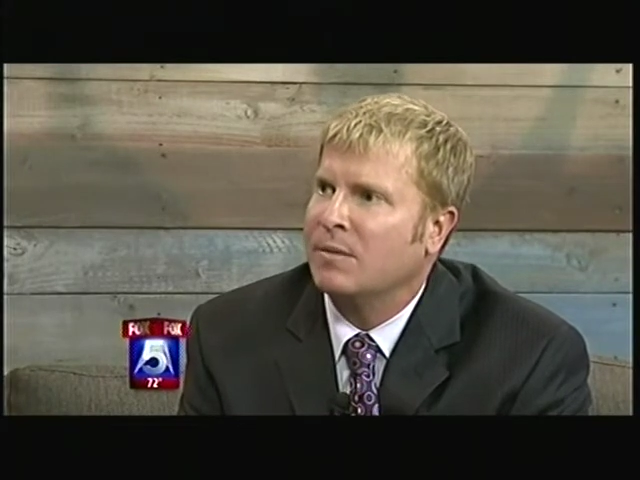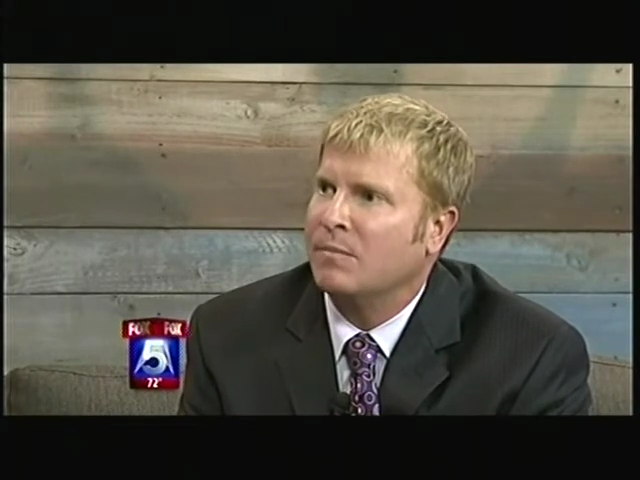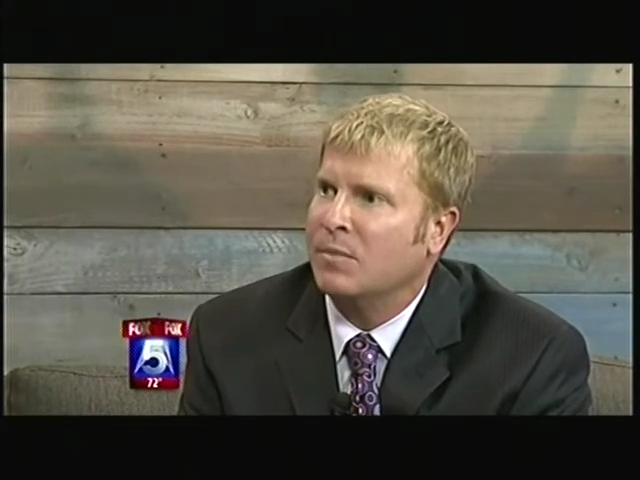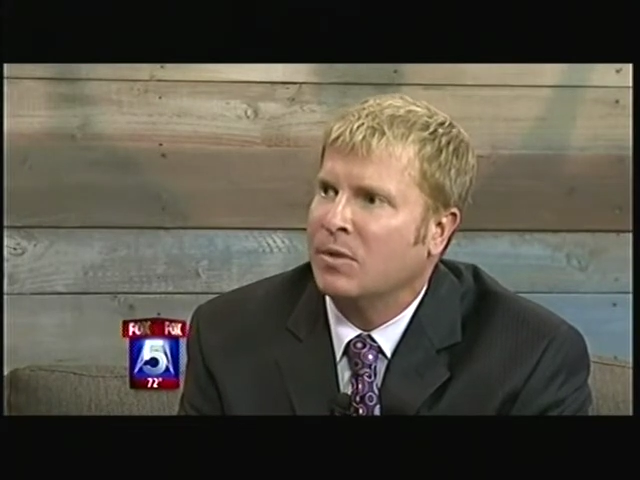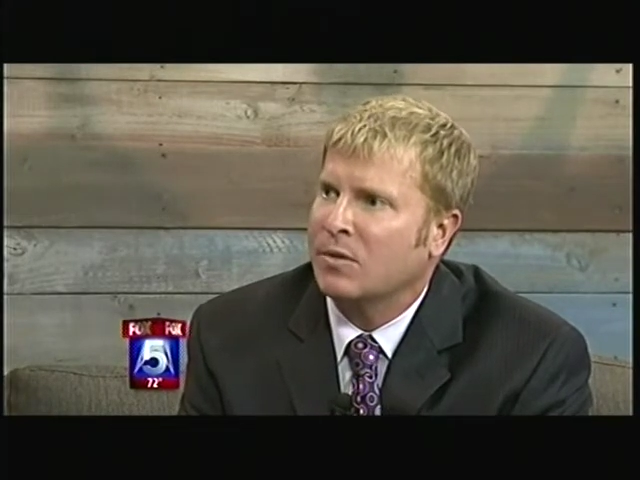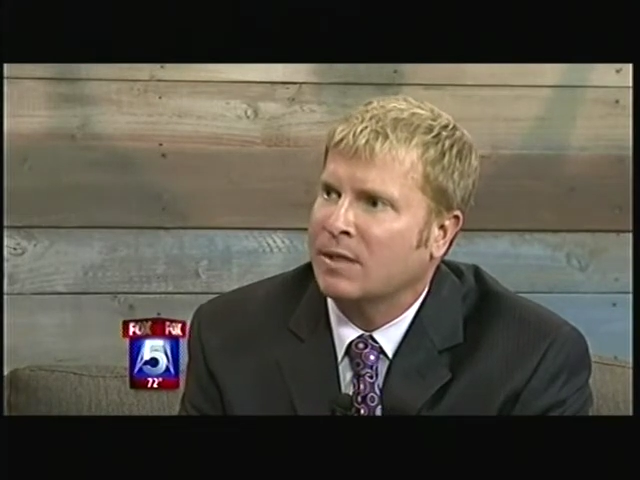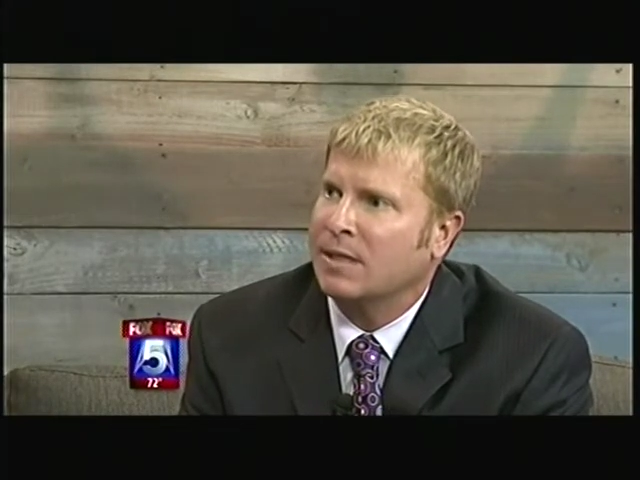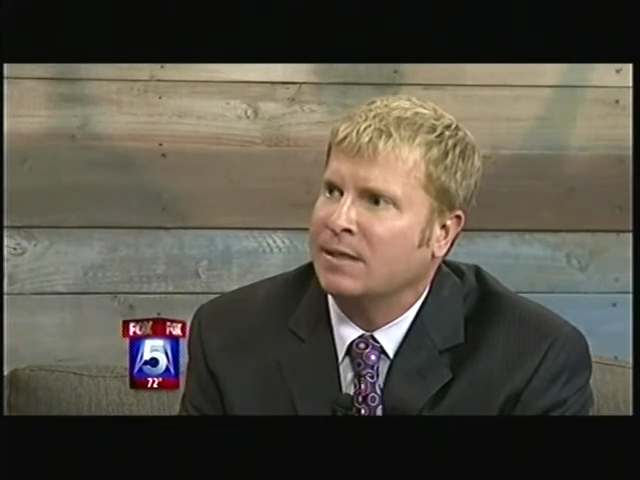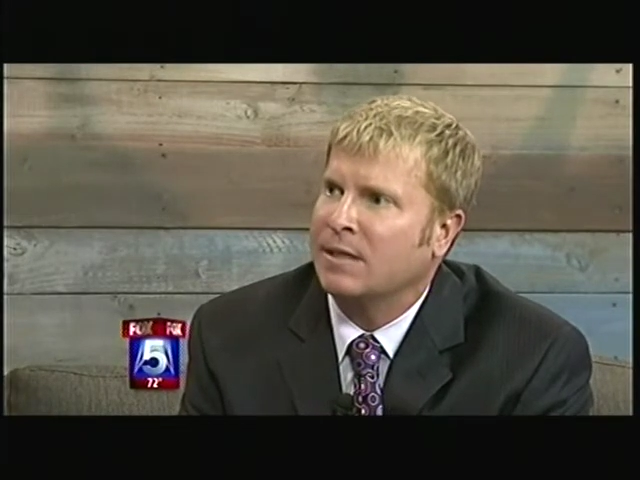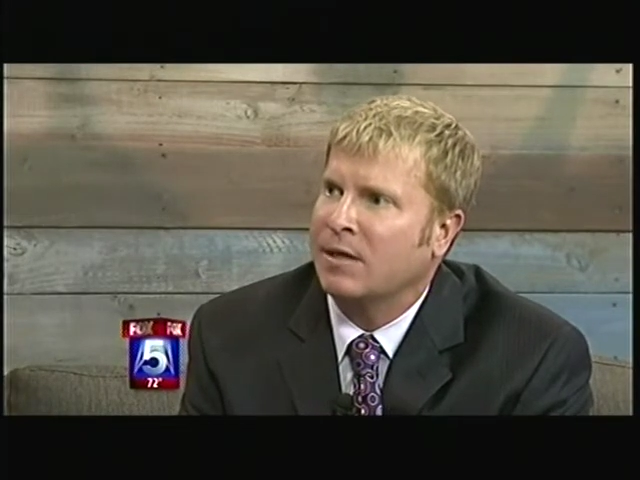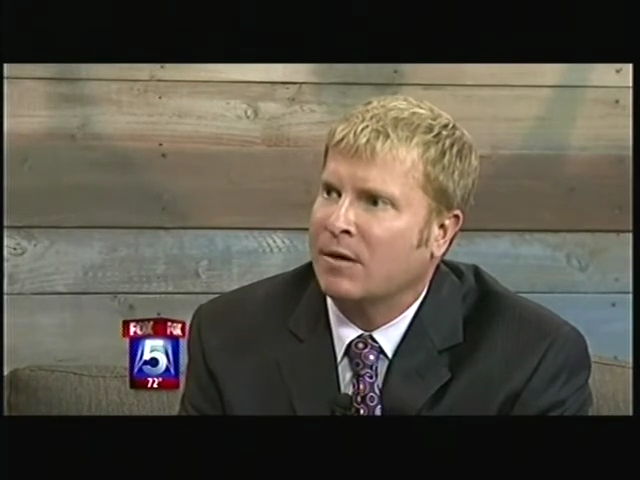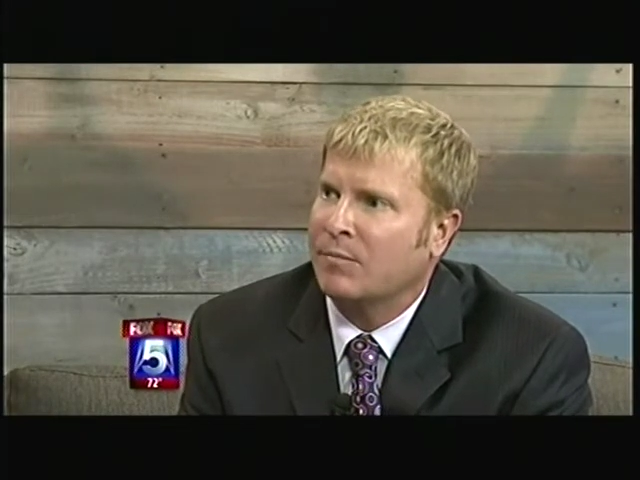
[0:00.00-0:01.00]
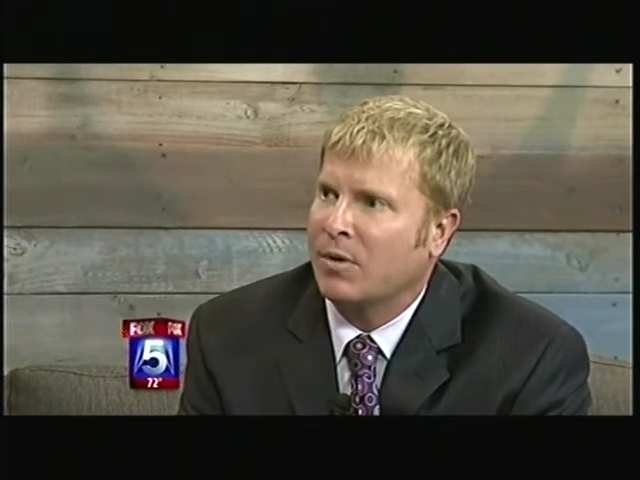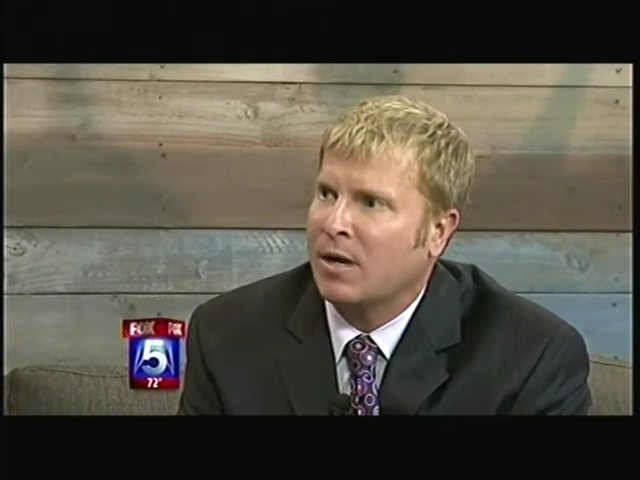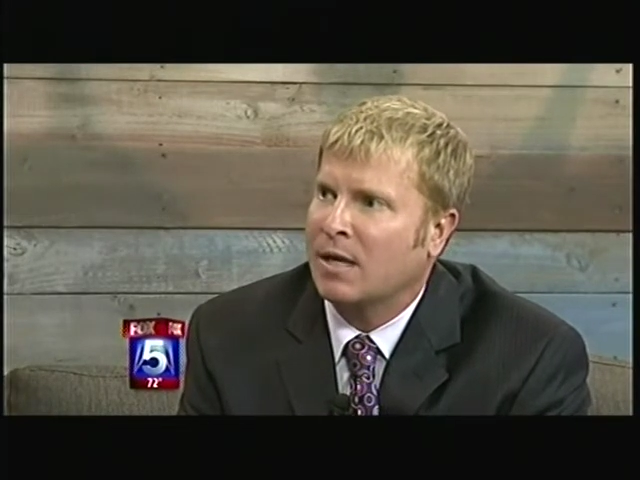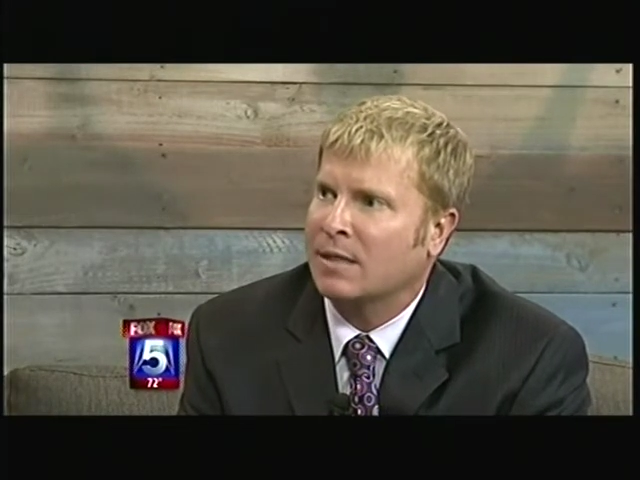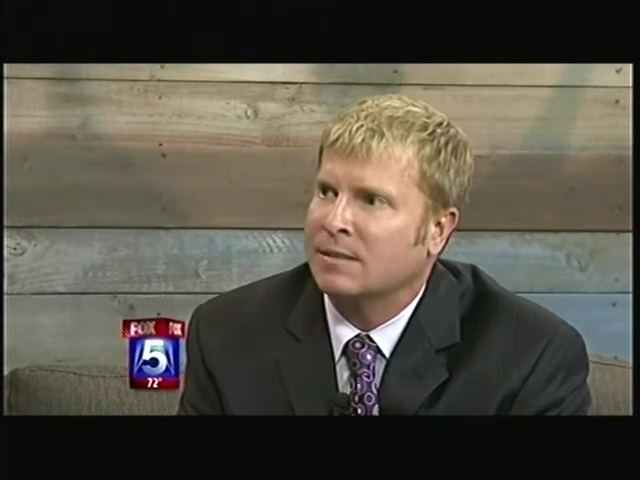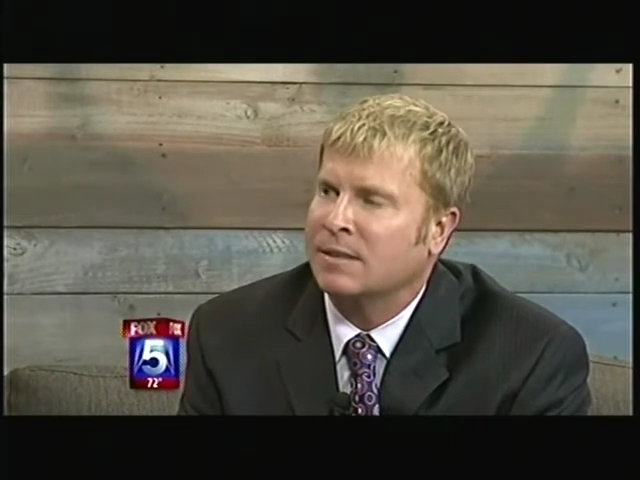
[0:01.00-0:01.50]
that milk and dairy
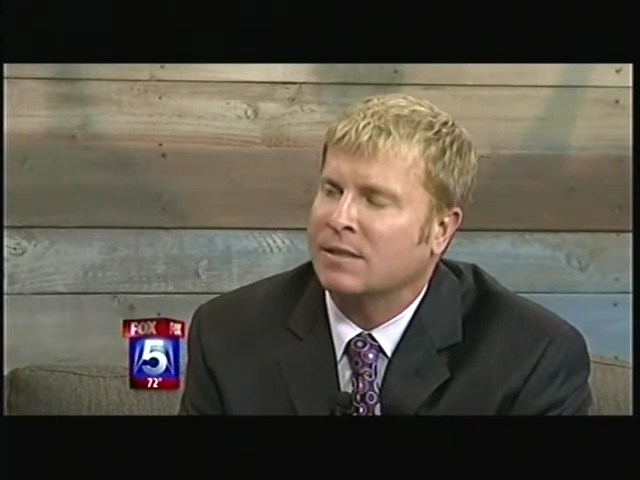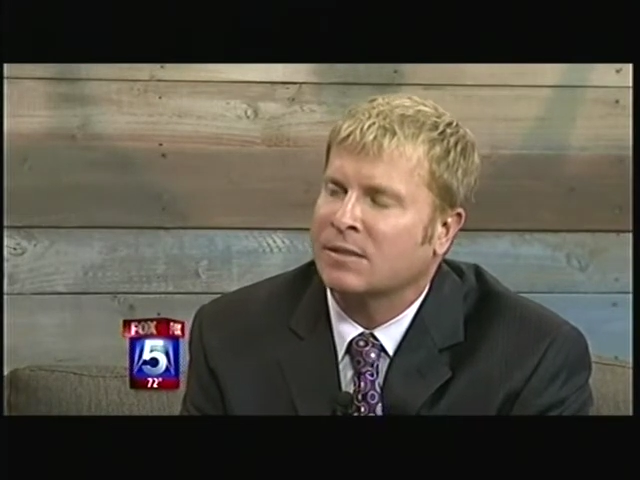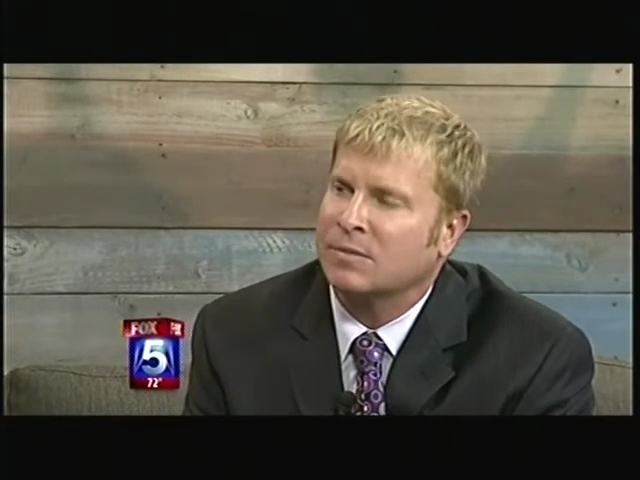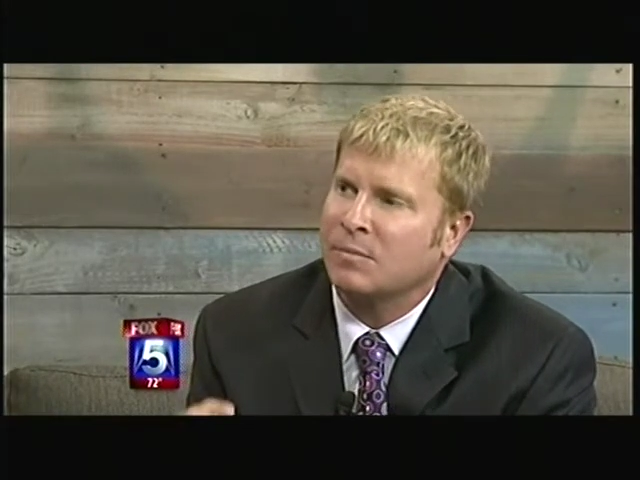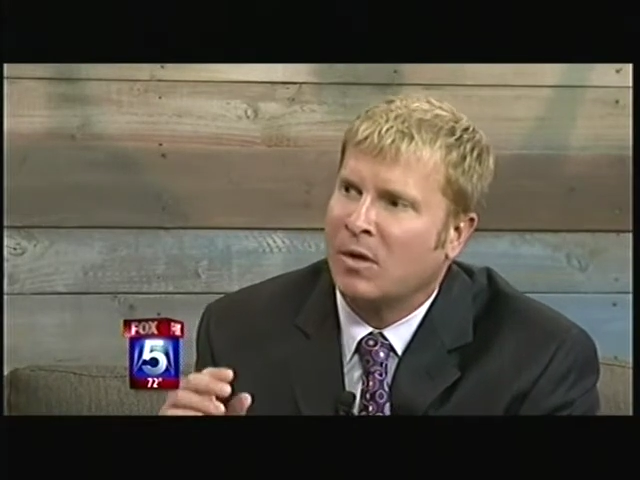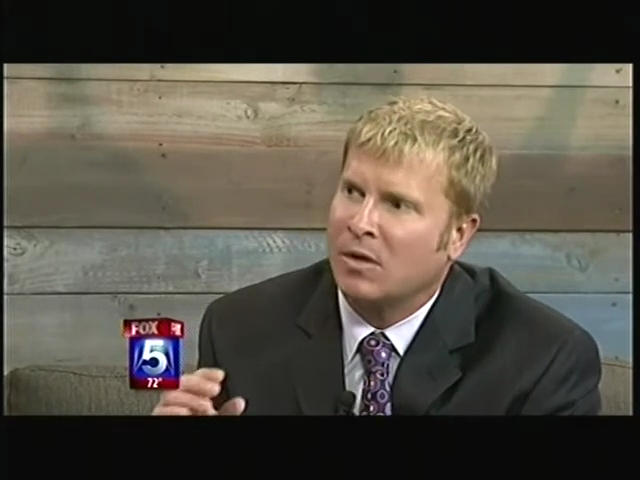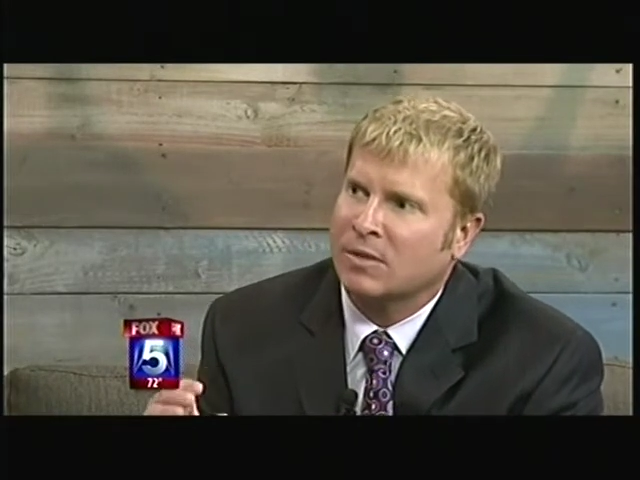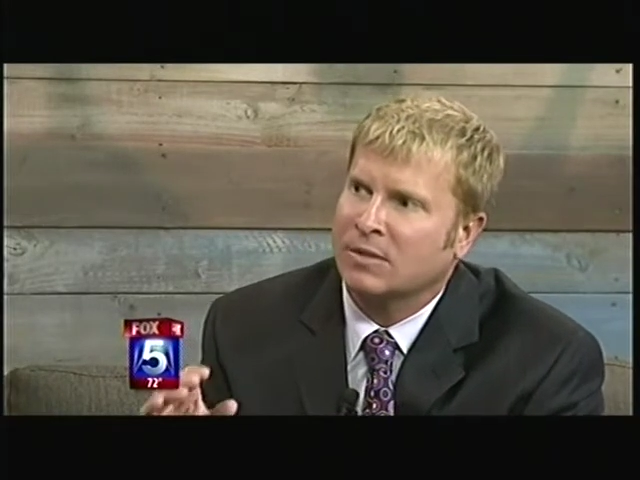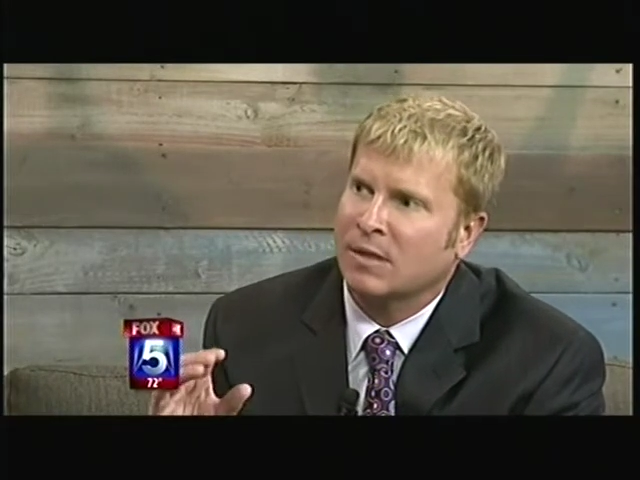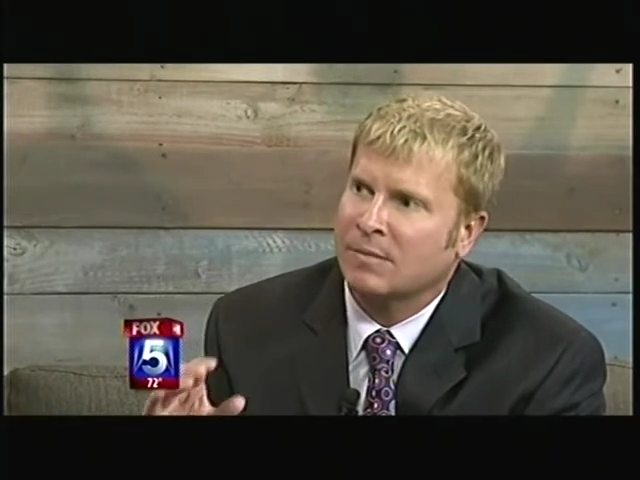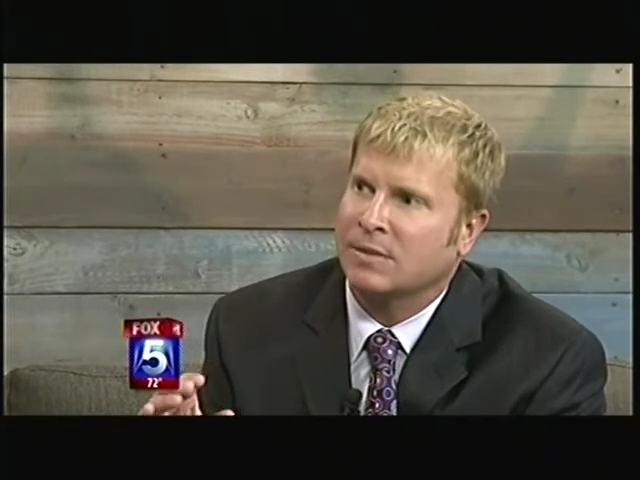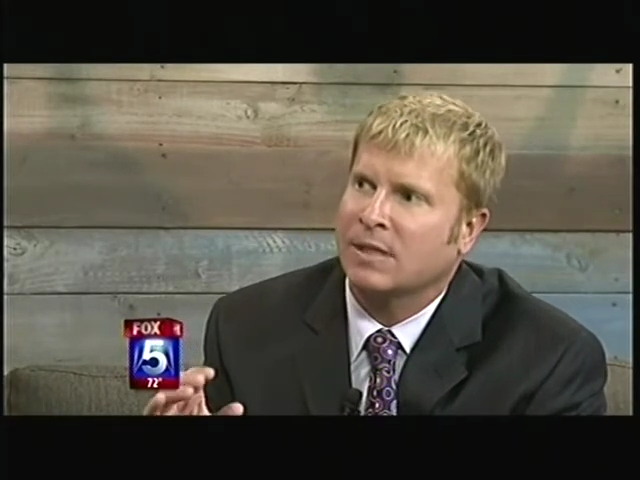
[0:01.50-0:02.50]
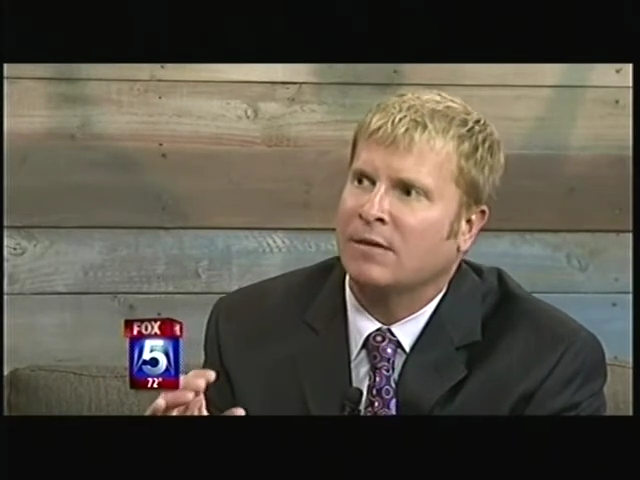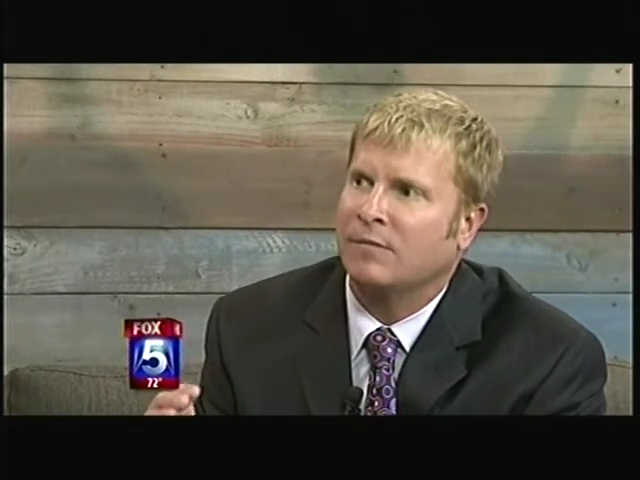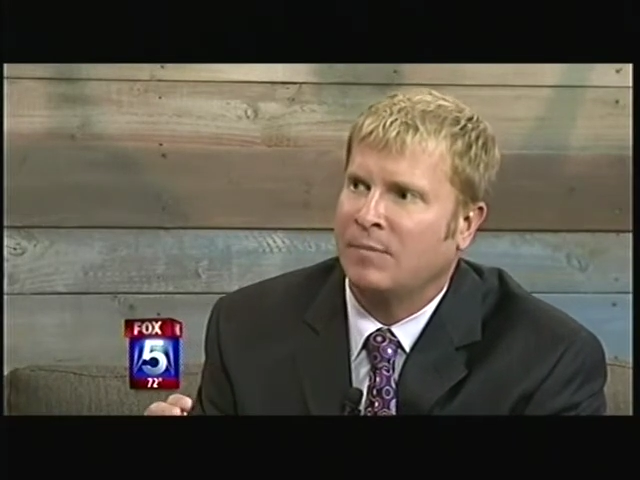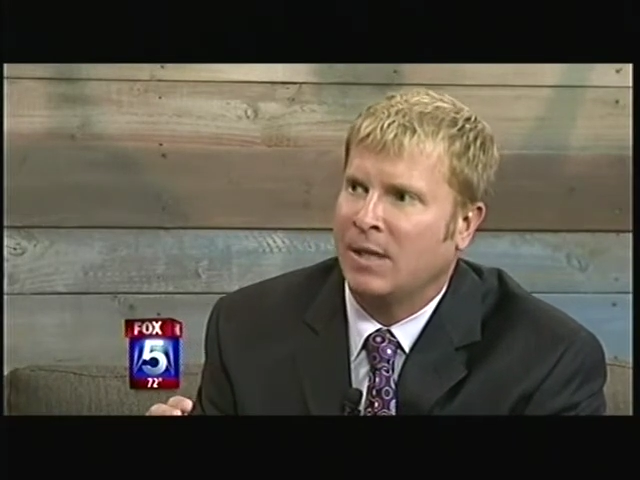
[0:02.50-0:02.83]
products in a small subset of